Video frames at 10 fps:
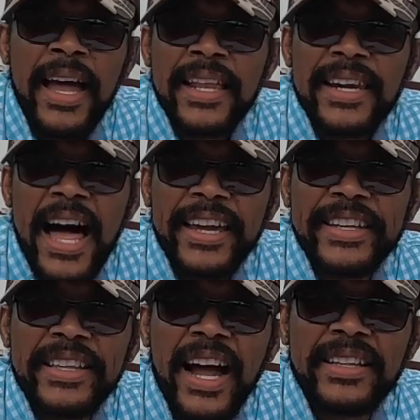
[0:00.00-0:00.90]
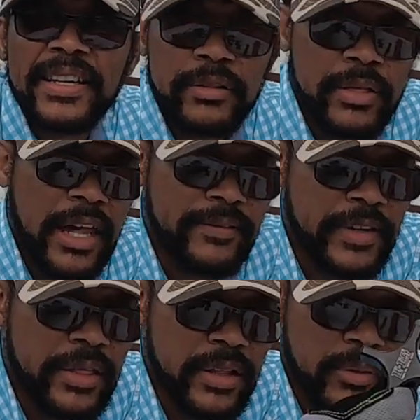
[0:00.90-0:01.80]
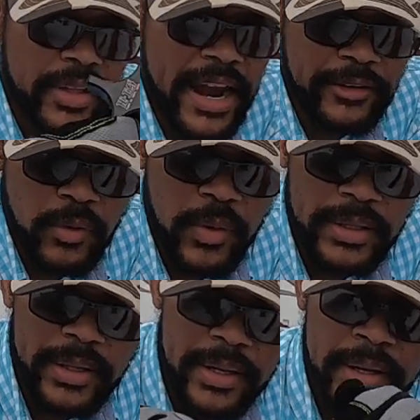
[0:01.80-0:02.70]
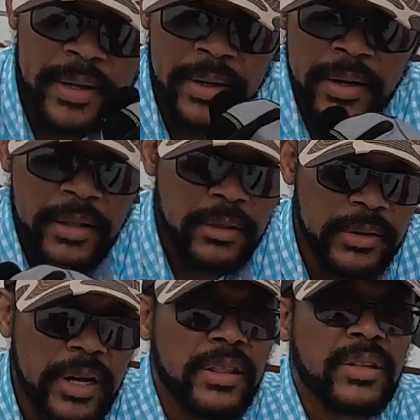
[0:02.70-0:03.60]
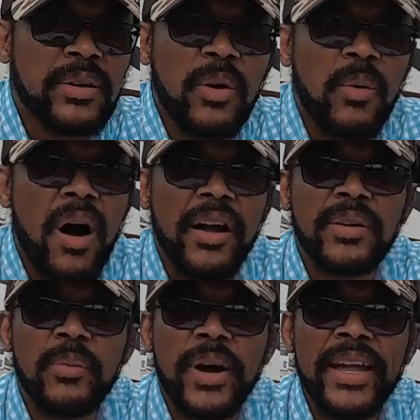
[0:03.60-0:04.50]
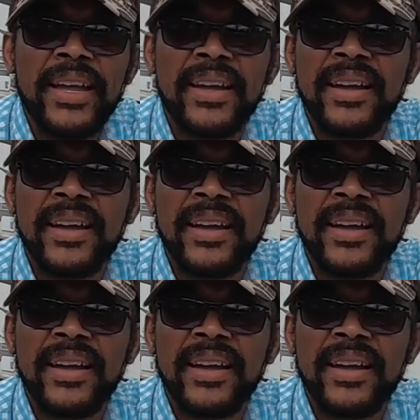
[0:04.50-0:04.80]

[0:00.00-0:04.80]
locking nut instead of just a standard one, so it doesn't go walking away.